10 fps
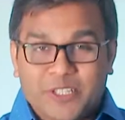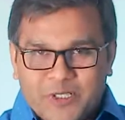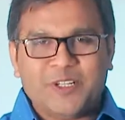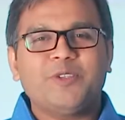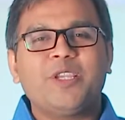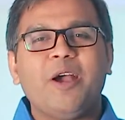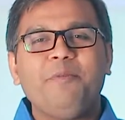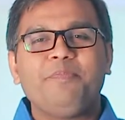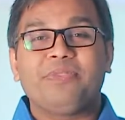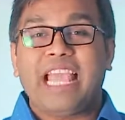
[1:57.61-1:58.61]
To do so,
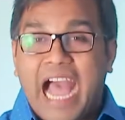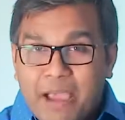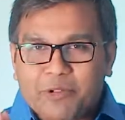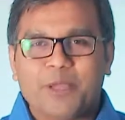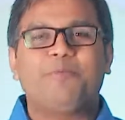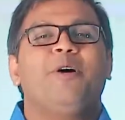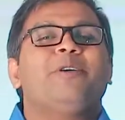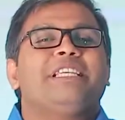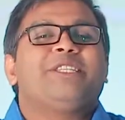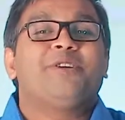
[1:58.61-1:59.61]
I'm in the
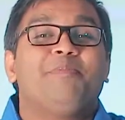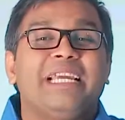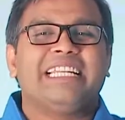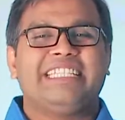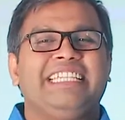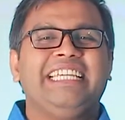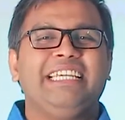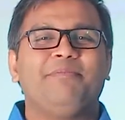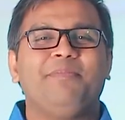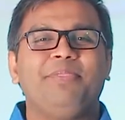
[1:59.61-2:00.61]
process to build a team